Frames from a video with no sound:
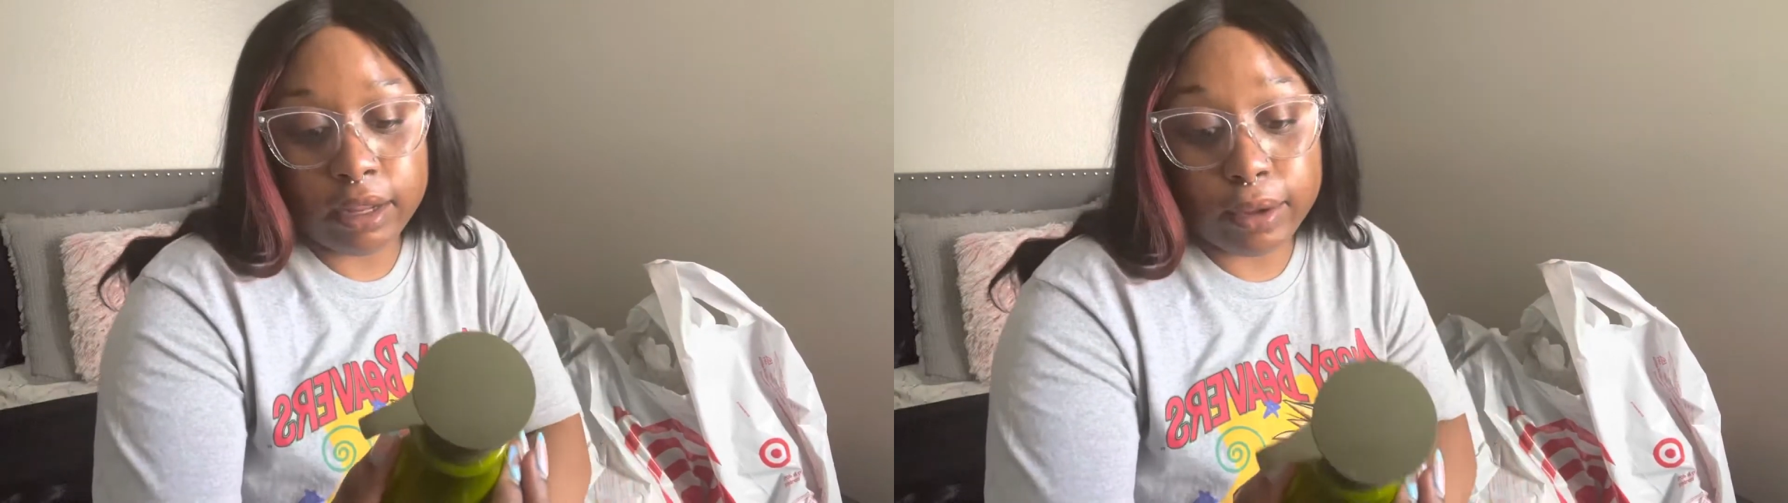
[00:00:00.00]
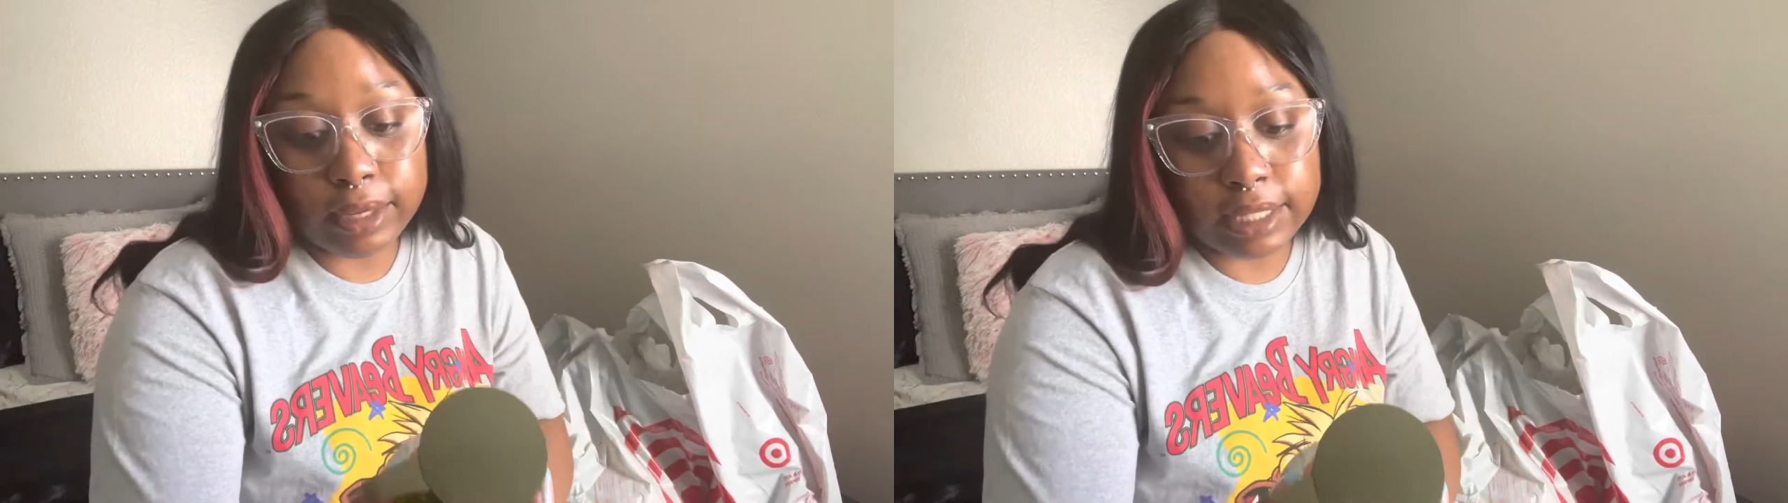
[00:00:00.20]

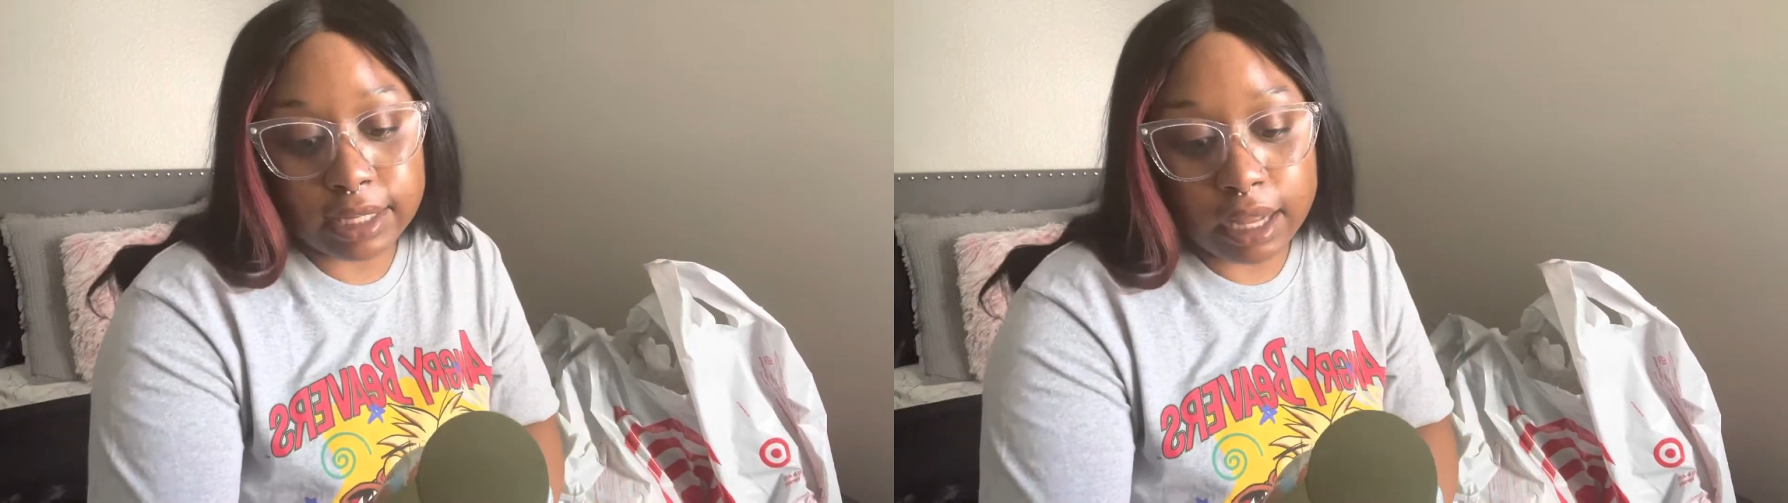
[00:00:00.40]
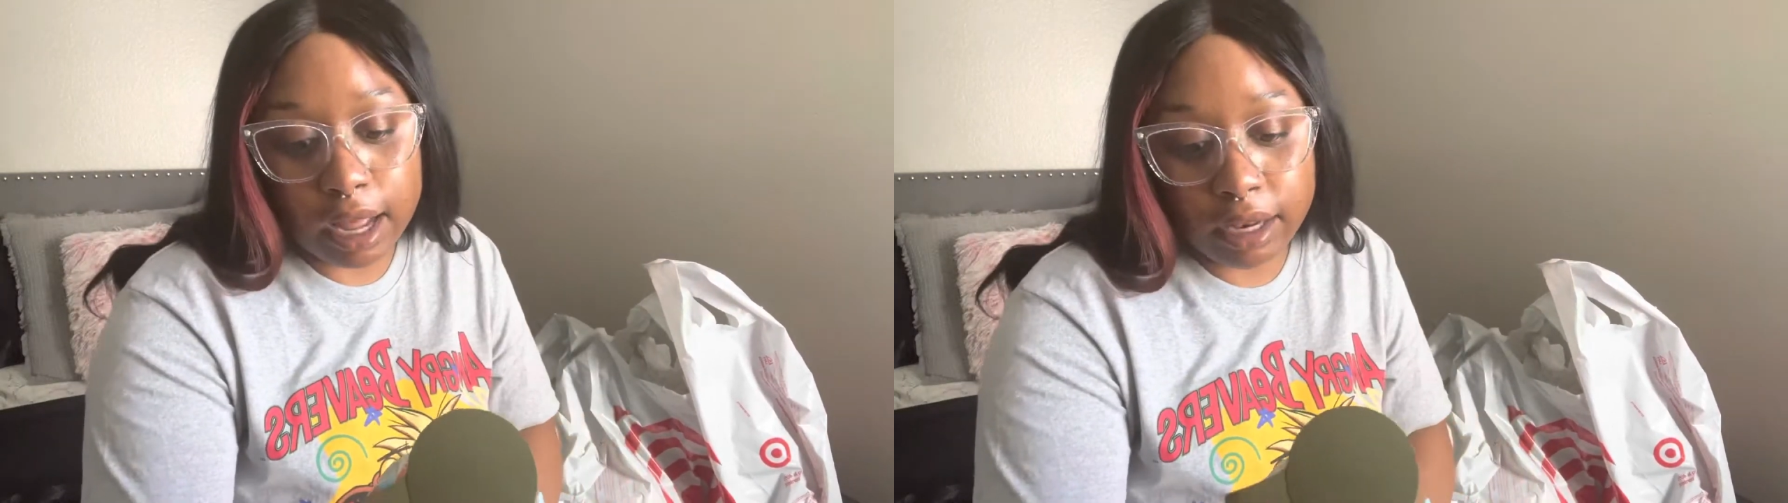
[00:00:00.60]
Oh, it
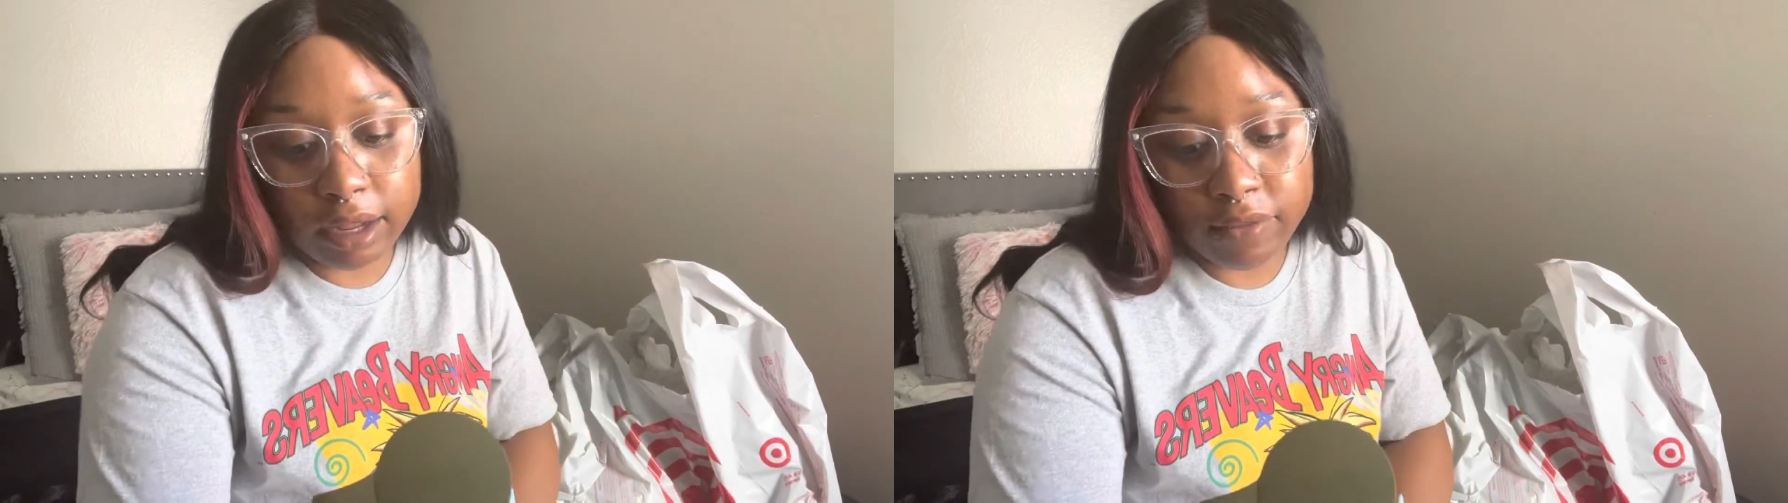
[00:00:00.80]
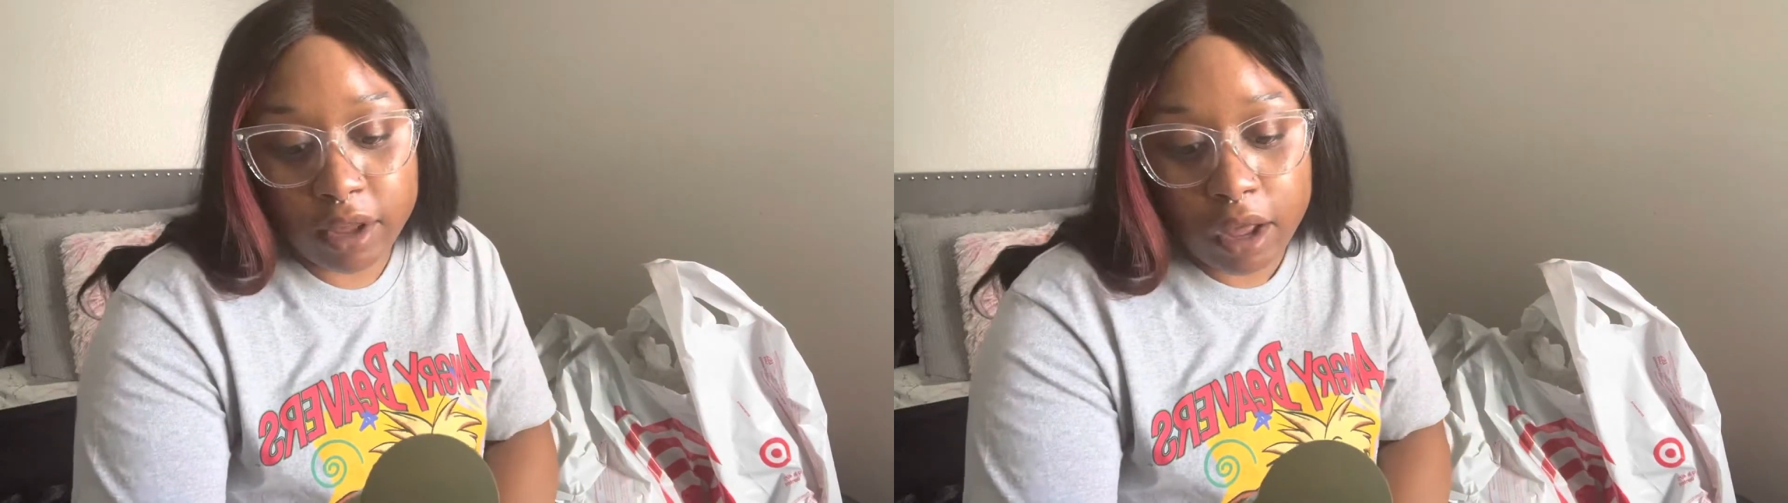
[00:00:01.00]
says
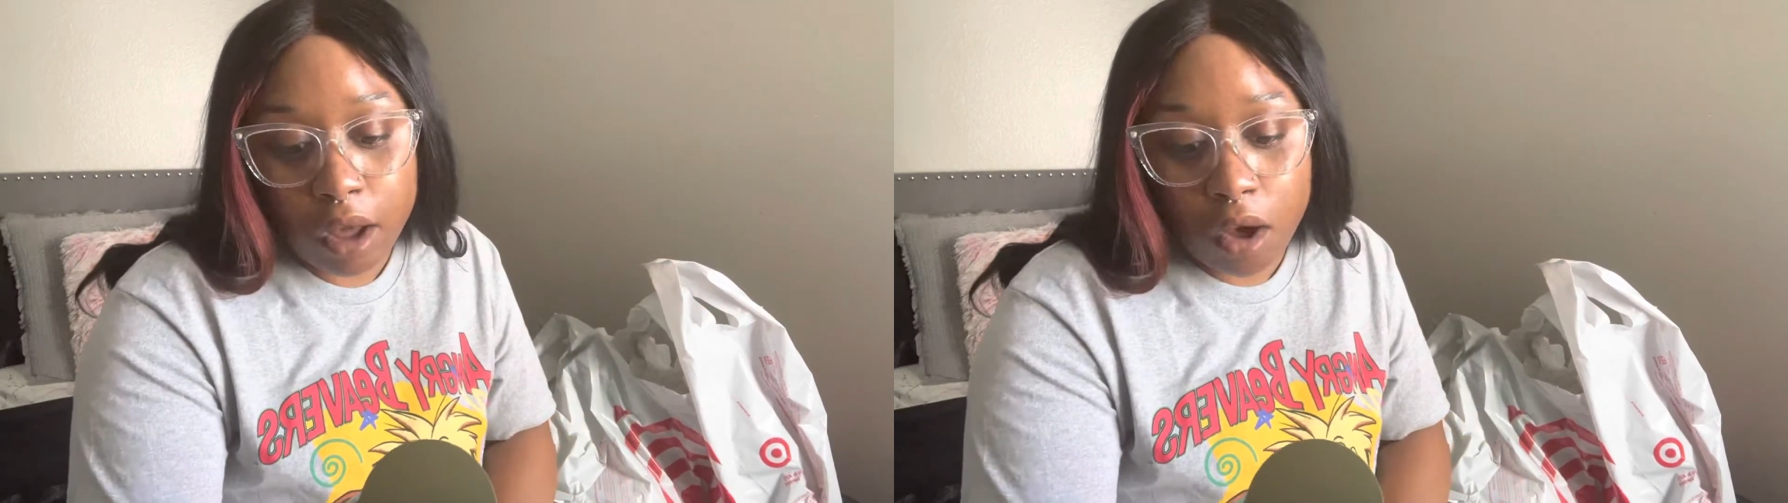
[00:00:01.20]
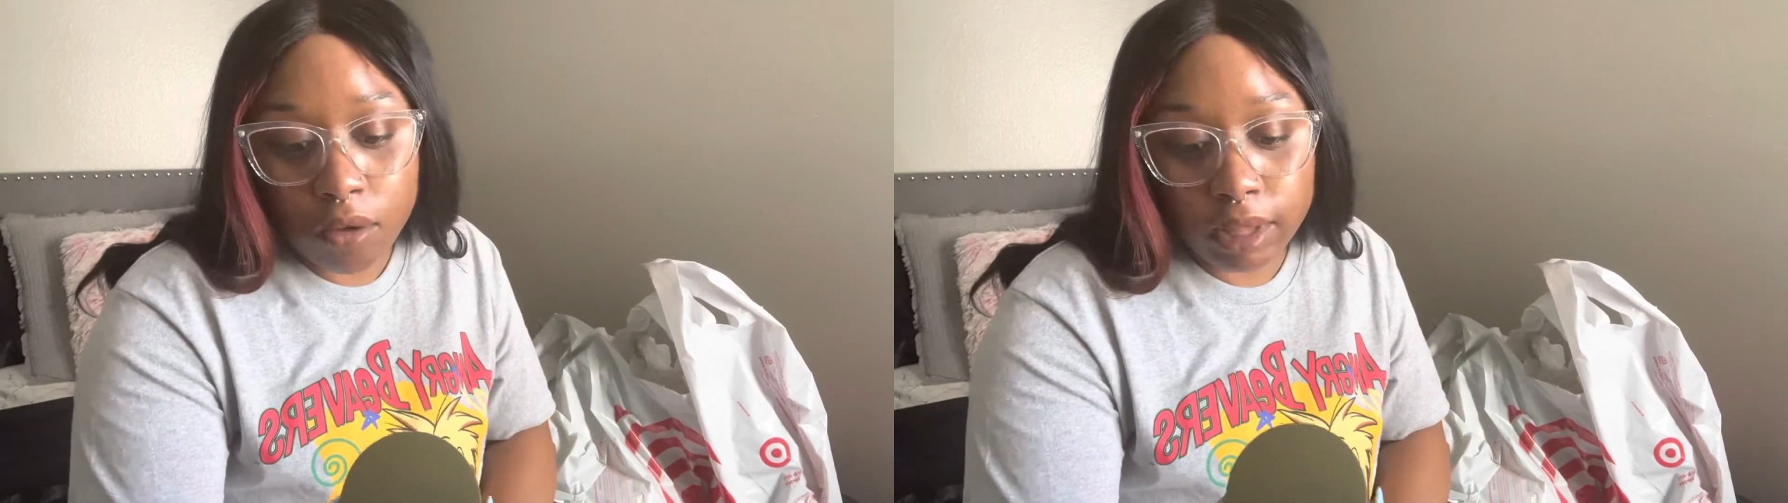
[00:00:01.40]
olive
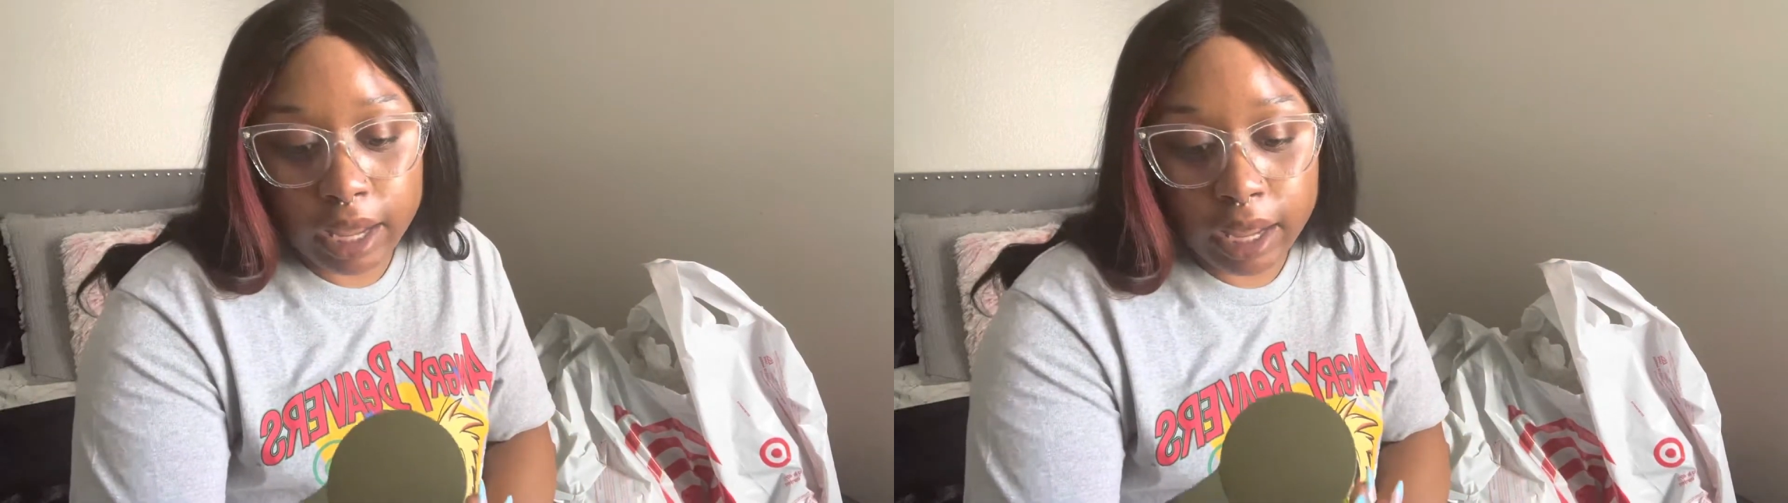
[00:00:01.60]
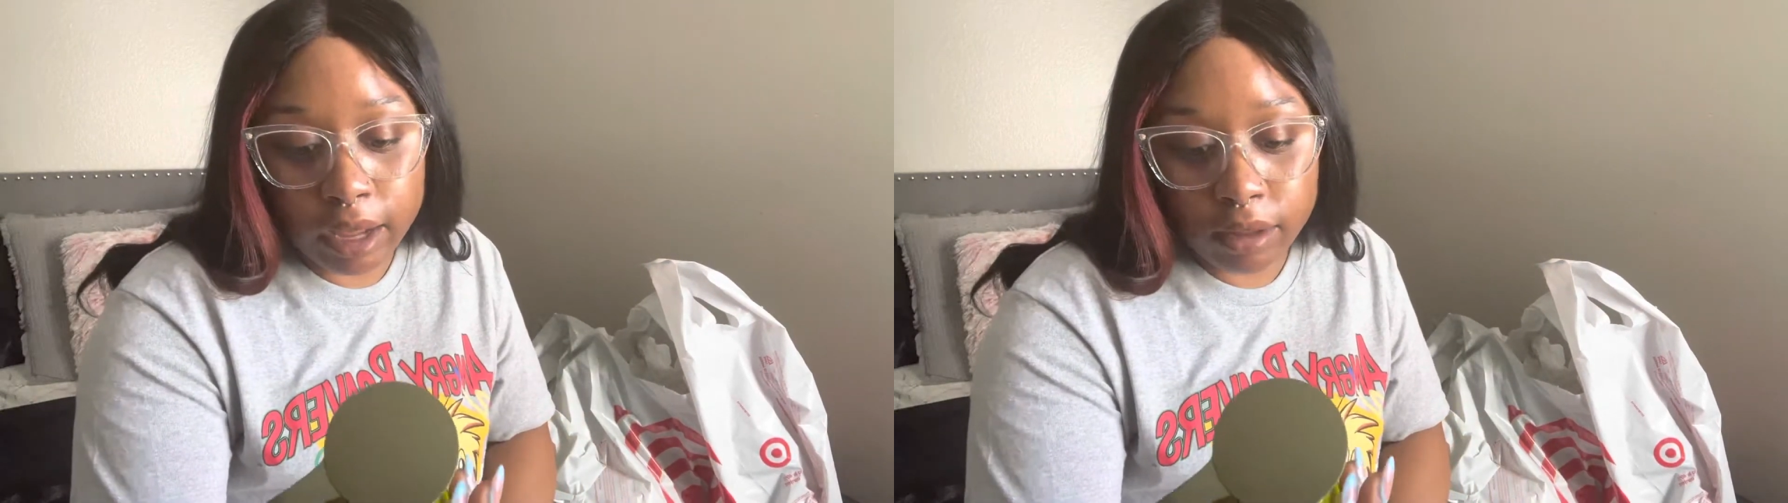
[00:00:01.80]

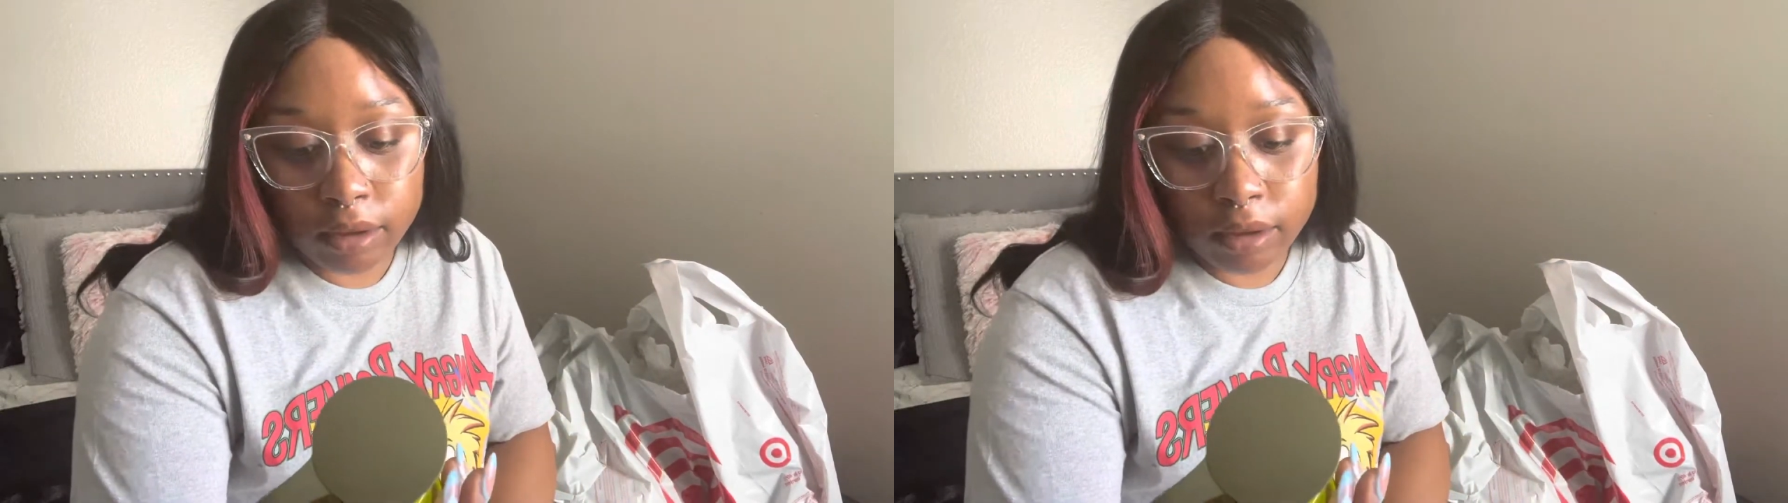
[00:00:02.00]
olea